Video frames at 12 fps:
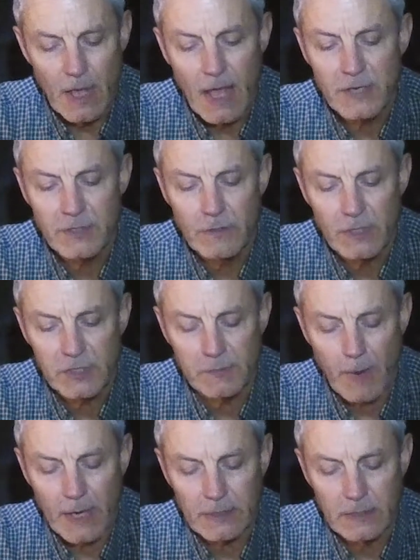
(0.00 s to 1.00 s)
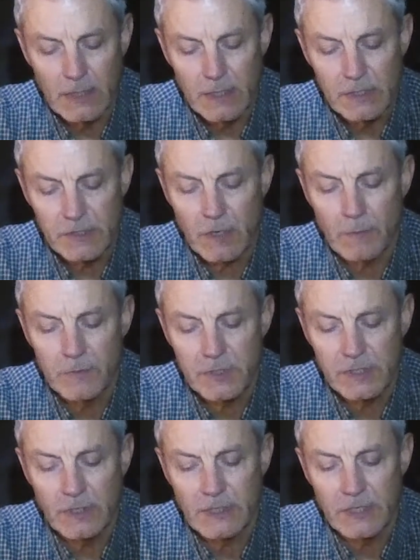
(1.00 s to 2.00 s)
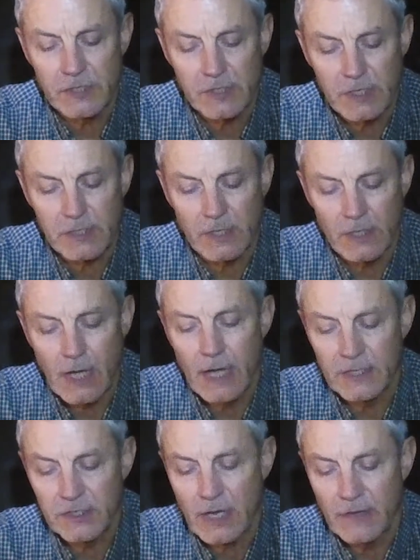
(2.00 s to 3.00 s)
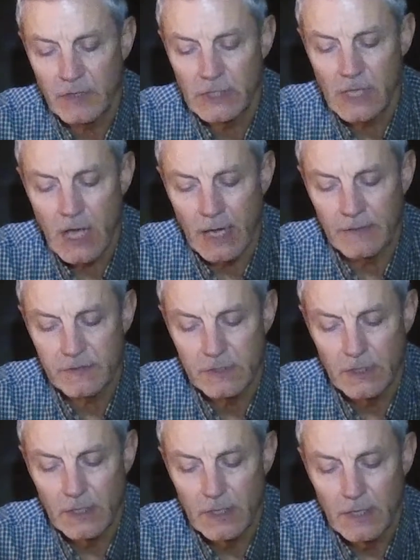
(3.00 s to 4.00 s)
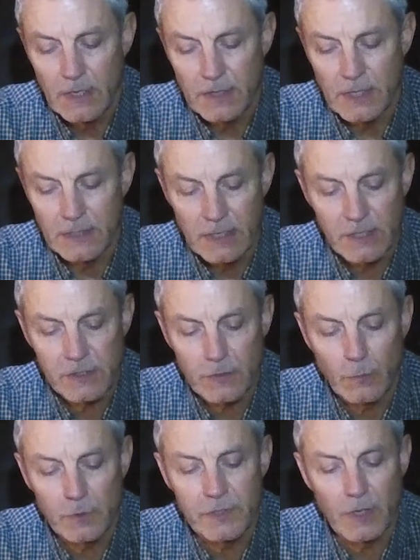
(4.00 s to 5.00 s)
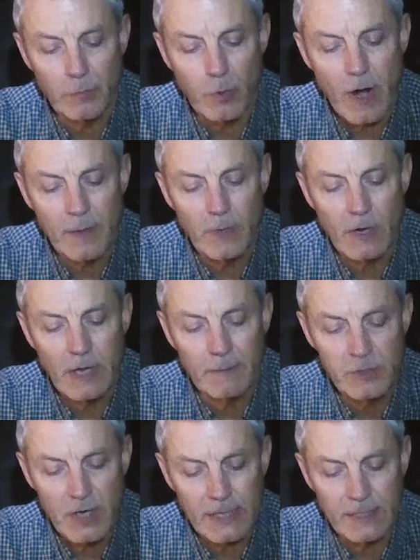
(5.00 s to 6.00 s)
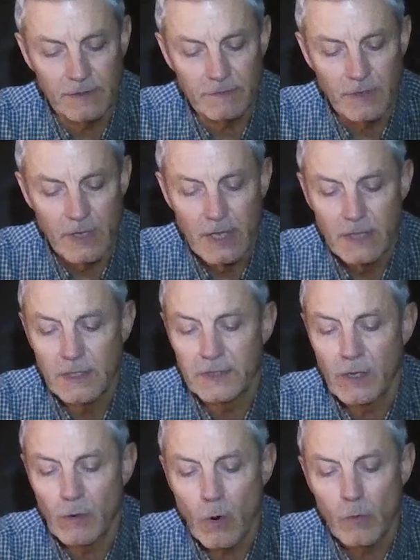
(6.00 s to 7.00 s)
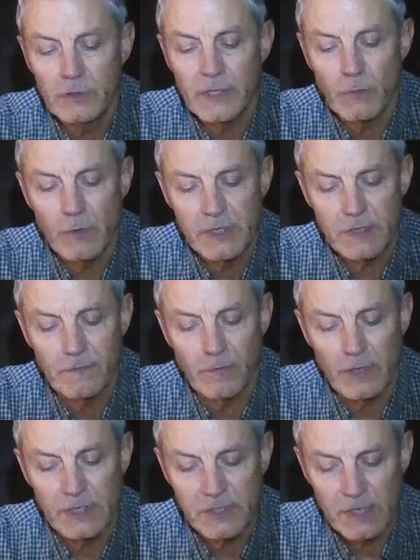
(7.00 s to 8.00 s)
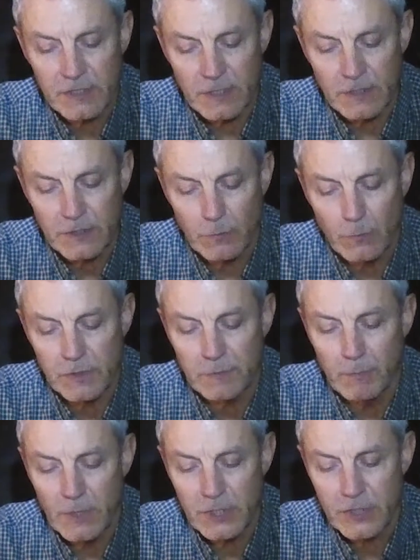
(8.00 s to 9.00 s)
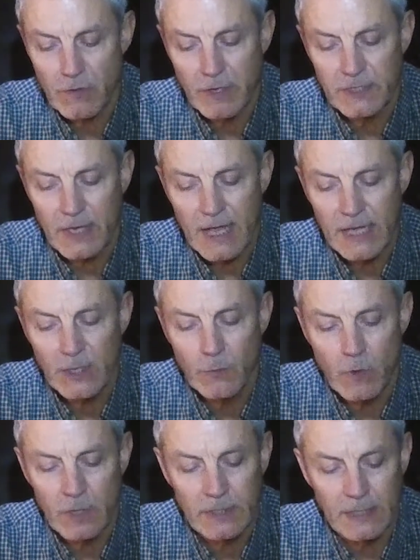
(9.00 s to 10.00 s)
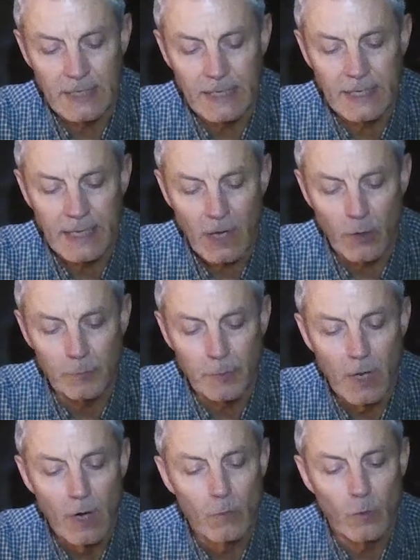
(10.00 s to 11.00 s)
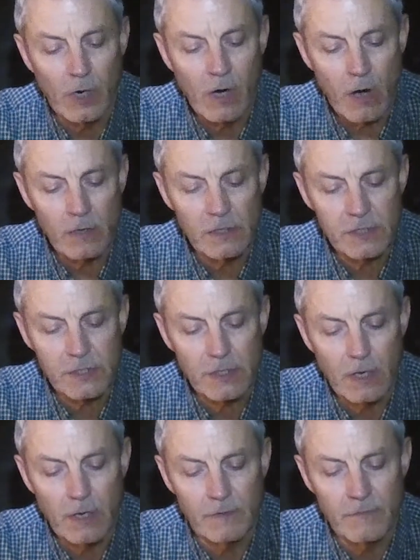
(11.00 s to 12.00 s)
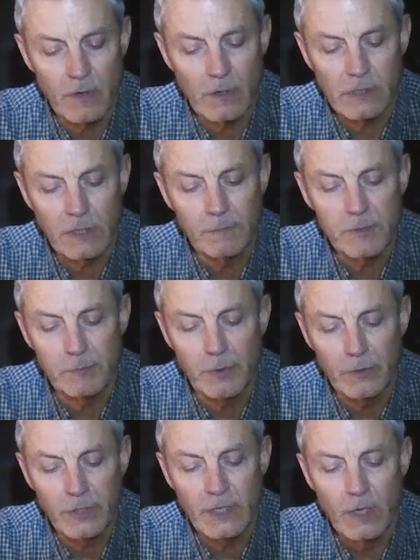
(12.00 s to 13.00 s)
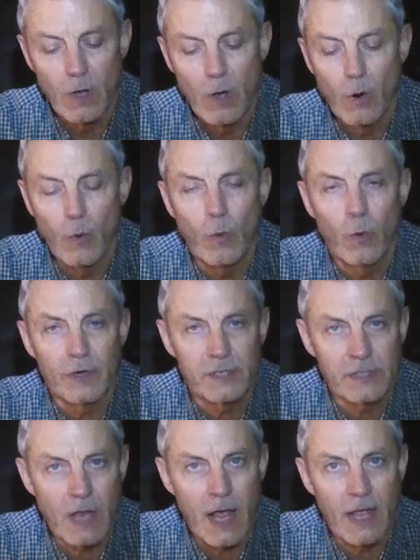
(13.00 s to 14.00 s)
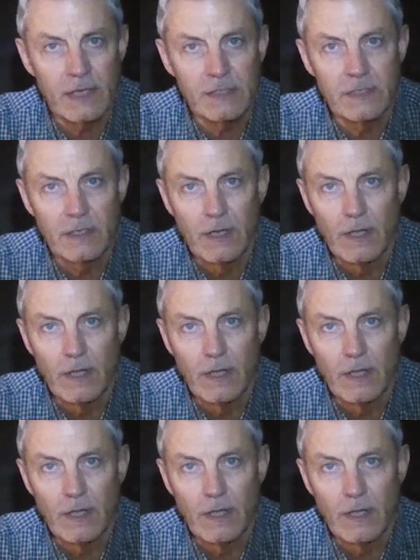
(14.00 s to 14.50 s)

As you'd expect, some still insisted on saving lives, that this was their primary objective, that their only reason for existence was ministering to anyone needing help, regardless of their club's beauty or size